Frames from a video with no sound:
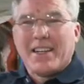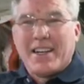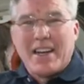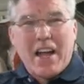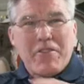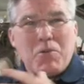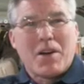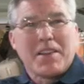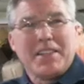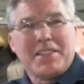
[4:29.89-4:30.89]
uh, every
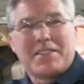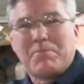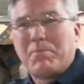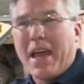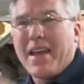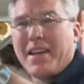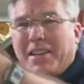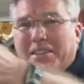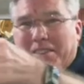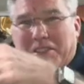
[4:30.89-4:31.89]
one of these
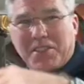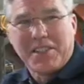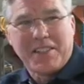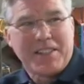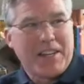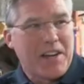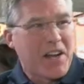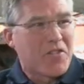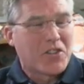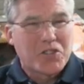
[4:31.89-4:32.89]
bays, there's a,
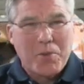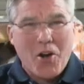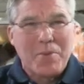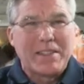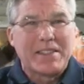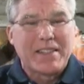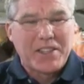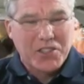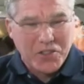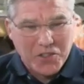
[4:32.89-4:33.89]
another experiment
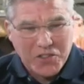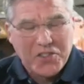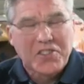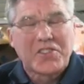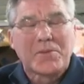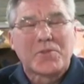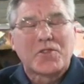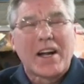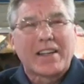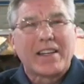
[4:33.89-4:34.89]
essentially, or a systems
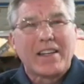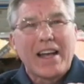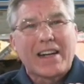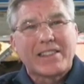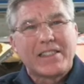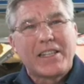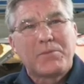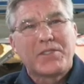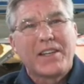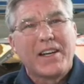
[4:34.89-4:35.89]
rack that actually
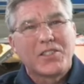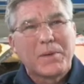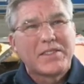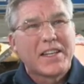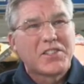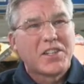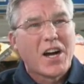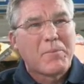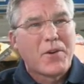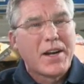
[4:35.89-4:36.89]
keeps the uh, space station
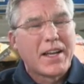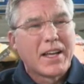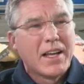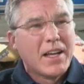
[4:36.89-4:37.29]
operating.